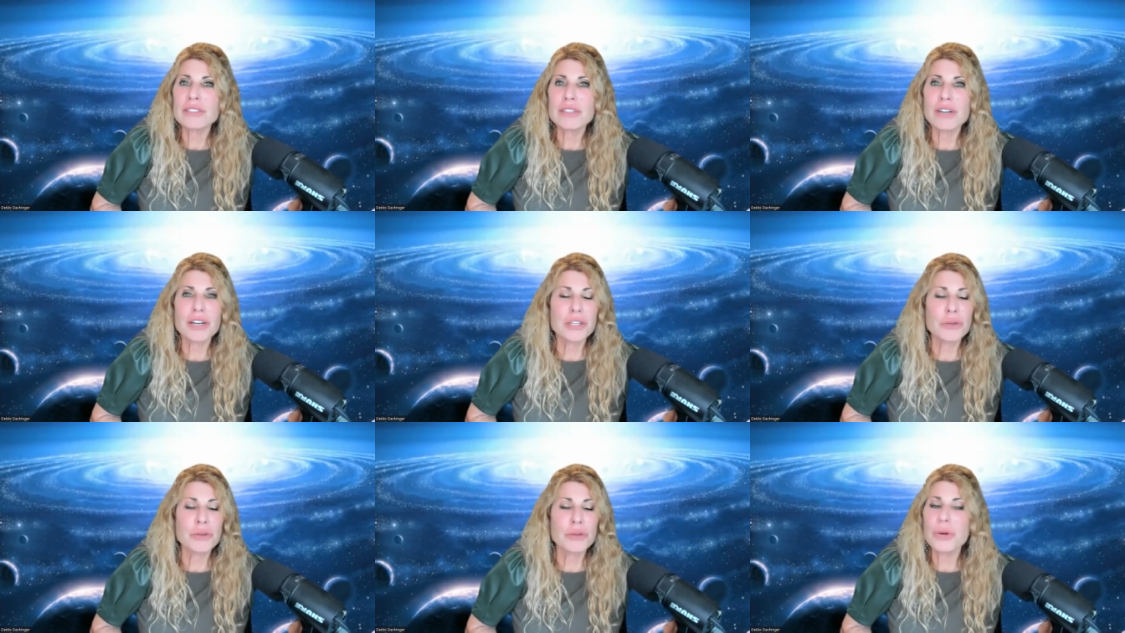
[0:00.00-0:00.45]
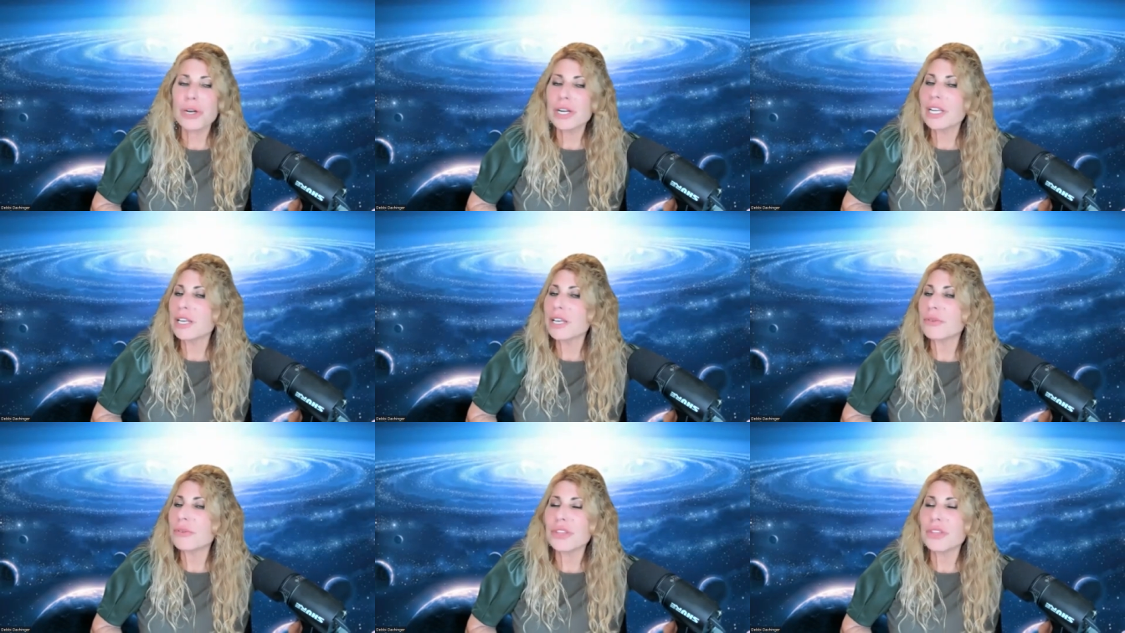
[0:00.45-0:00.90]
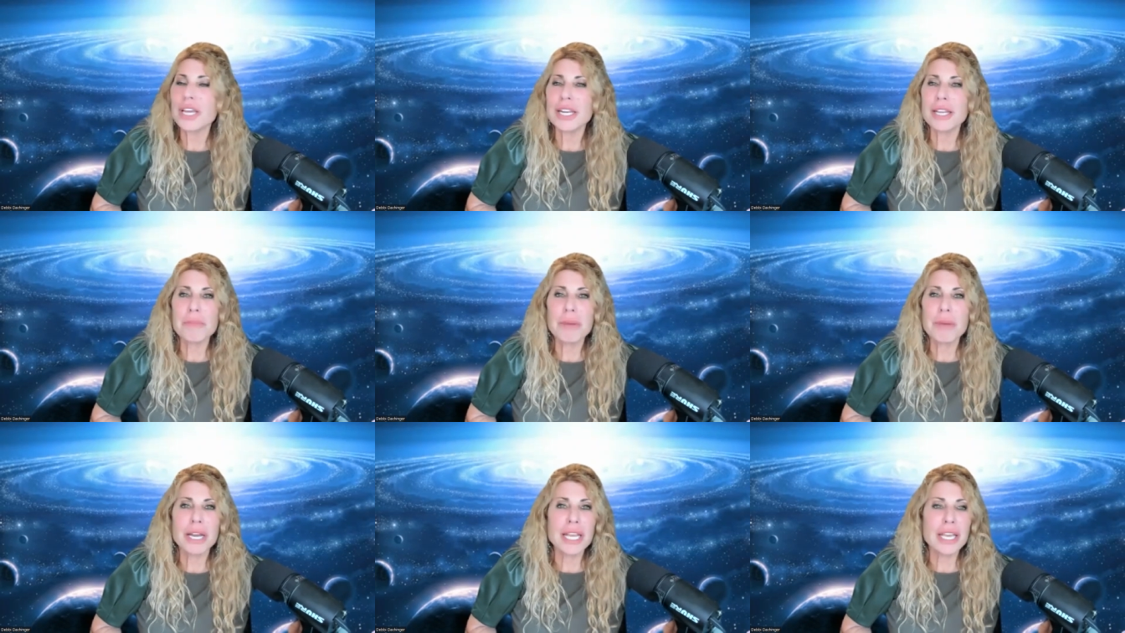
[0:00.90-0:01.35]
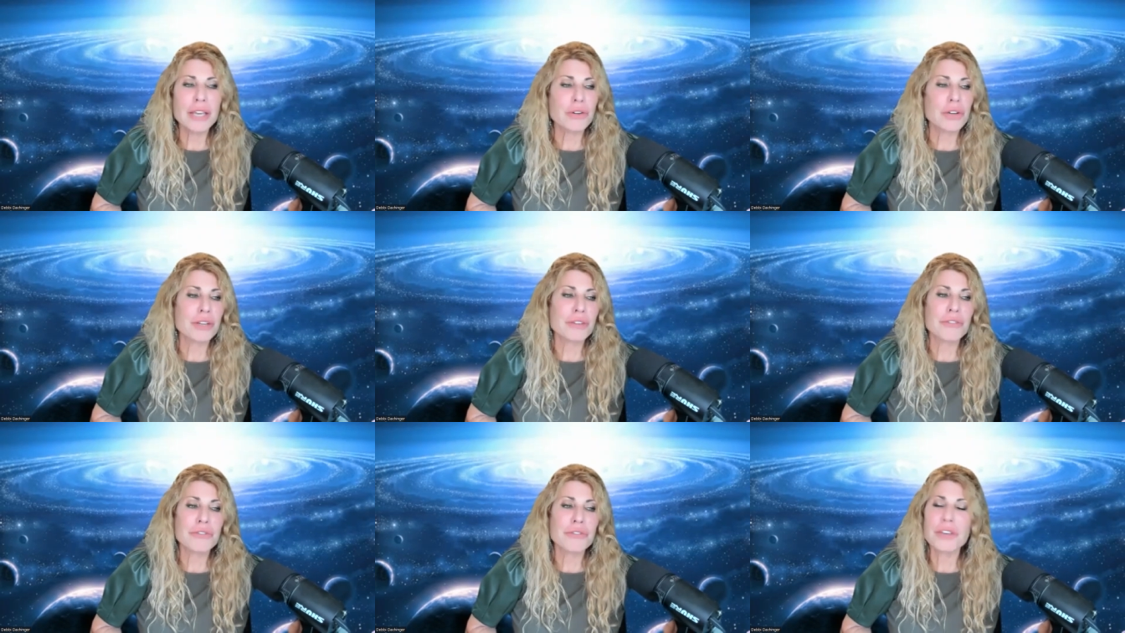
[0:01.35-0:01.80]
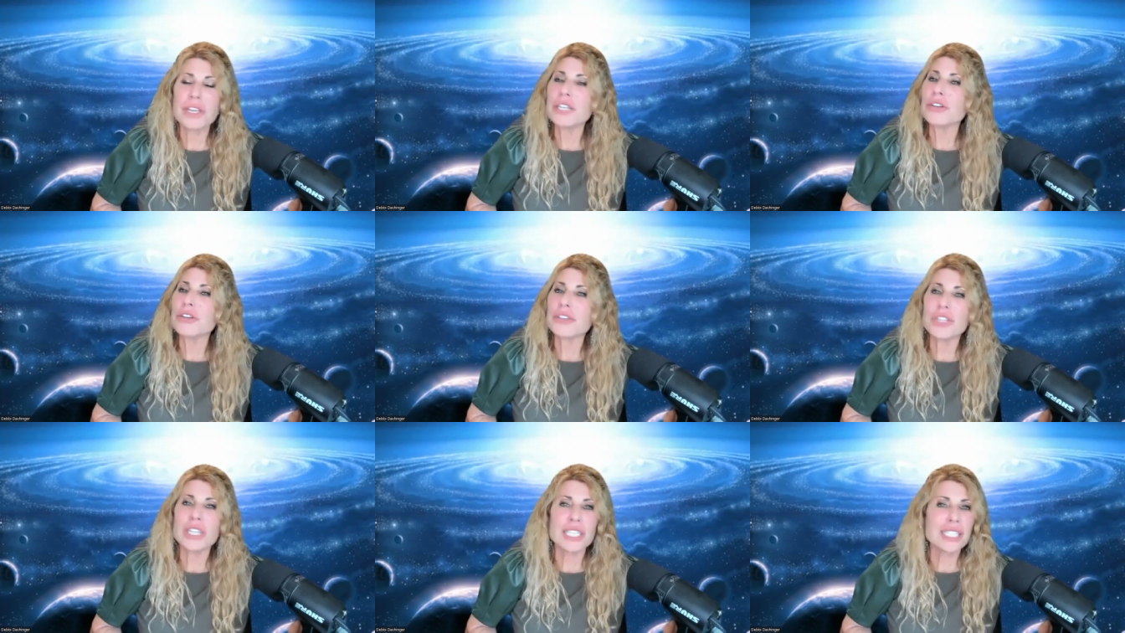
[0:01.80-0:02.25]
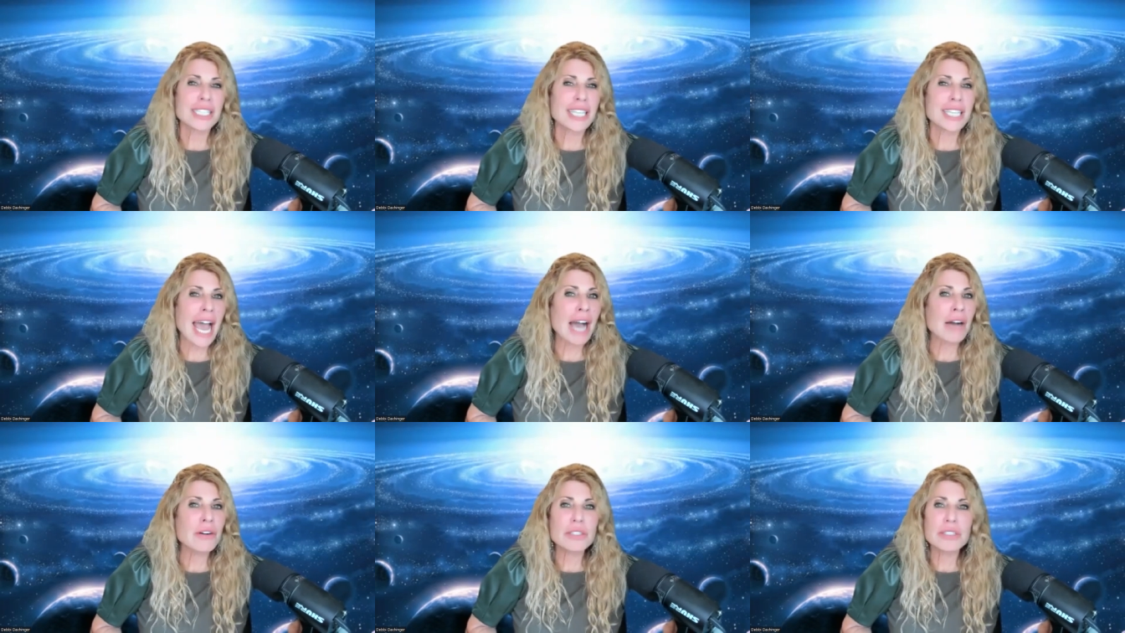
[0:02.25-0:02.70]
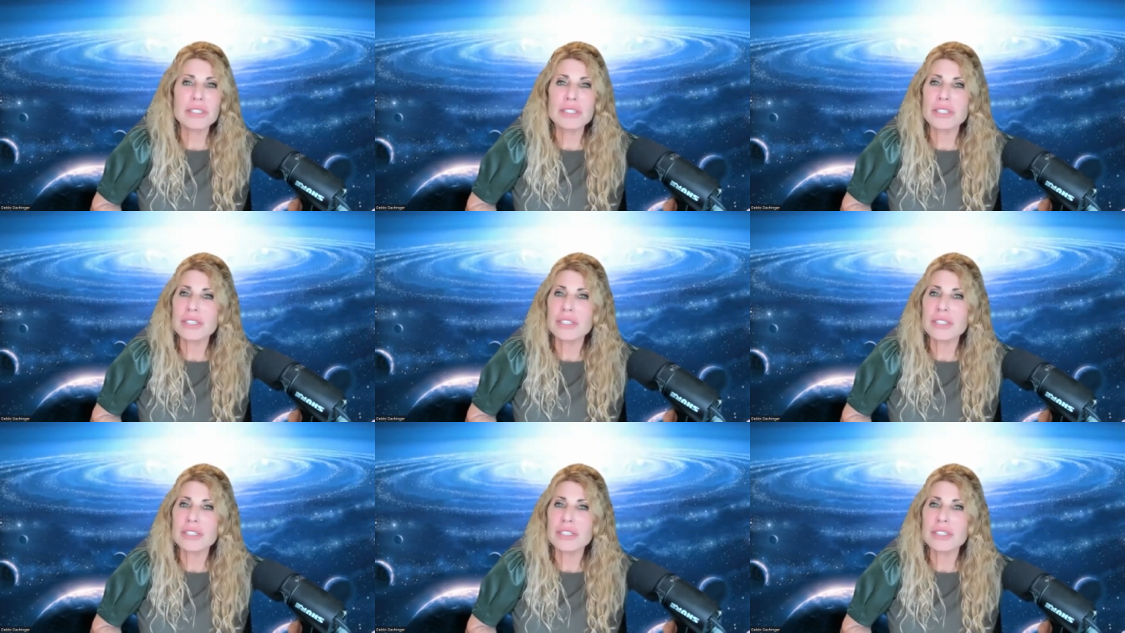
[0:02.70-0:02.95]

Are you working with anybody who can figure this out?